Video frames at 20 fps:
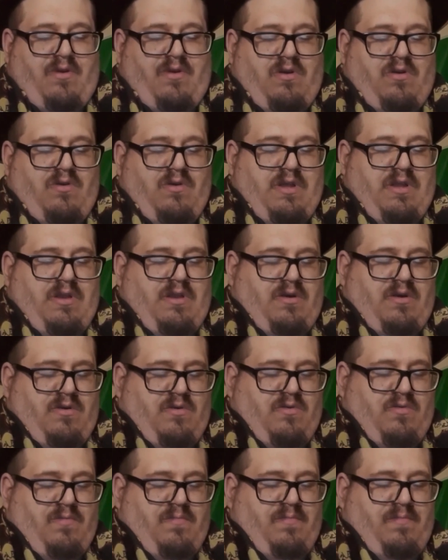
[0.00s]

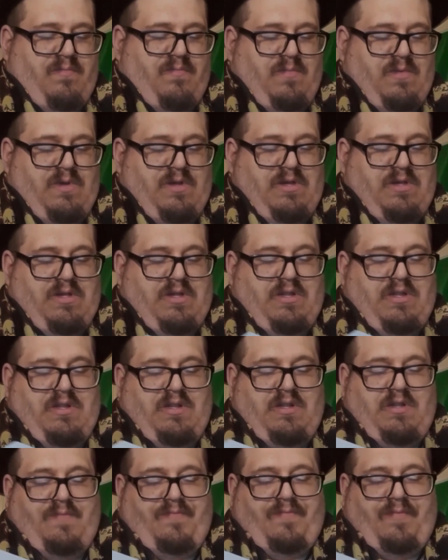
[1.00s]
home,
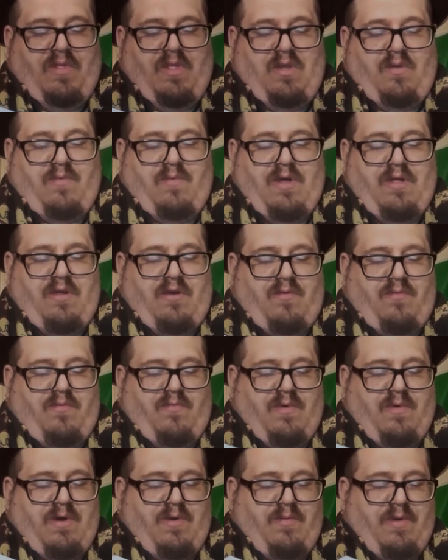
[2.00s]

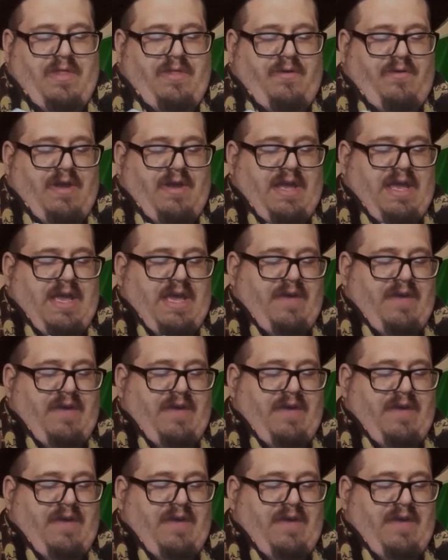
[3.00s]
whether I have